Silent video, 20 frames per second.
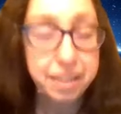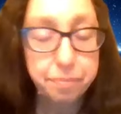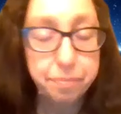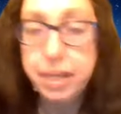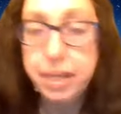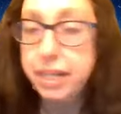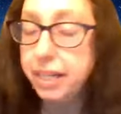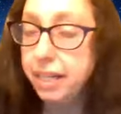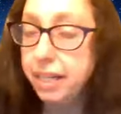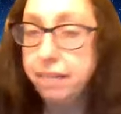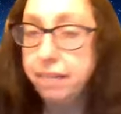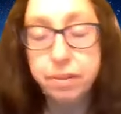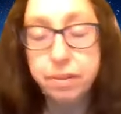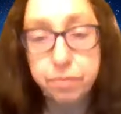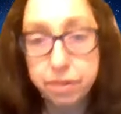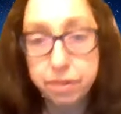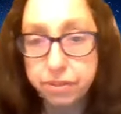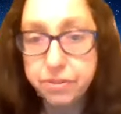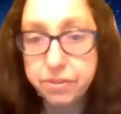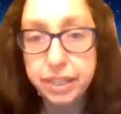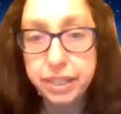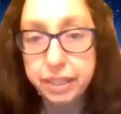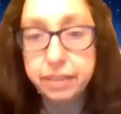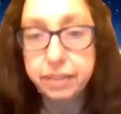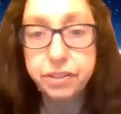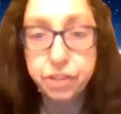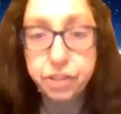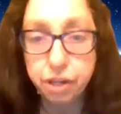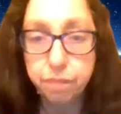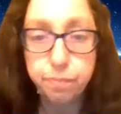Many of the words in
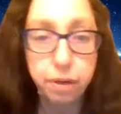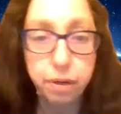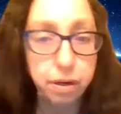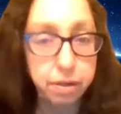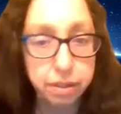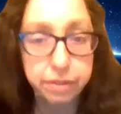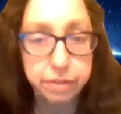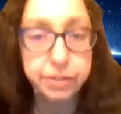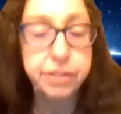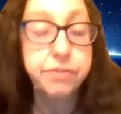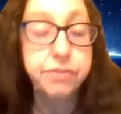English are borrowed,